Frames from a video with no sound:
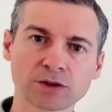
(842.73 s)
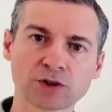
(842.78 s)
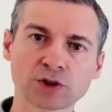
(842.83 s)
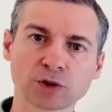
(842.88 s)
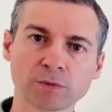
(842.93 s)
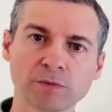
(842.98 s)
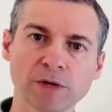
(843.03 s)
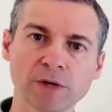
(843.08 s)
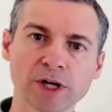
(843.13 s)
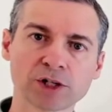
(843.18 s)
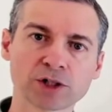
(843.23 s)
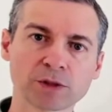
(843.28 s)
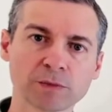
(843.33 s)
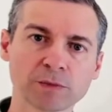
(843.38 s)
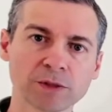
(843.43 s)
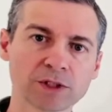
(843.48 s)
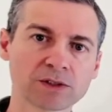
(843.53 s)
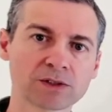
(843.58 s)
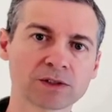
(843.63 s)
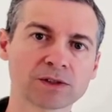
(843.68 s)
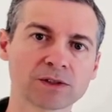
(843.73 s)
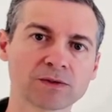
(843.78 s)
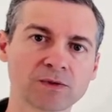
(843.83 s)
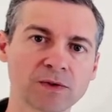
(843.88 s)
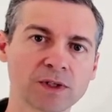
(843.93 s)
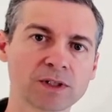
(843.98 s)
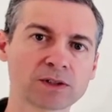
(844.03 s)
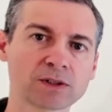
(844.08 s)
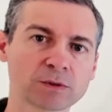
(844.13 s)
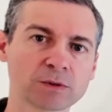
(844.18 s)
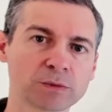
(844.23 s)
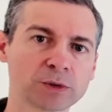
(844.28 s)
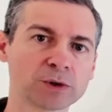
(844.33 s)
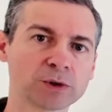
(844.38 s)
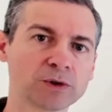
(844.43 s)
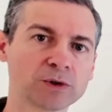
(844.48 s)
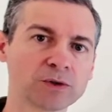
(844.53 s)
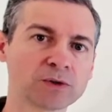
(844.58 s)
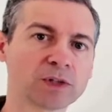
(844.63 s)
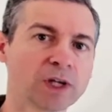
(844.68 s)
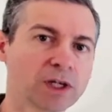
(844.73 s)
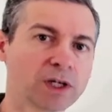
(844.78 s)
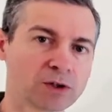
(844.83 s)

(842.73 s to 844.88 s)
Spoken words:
your measurements of things improved.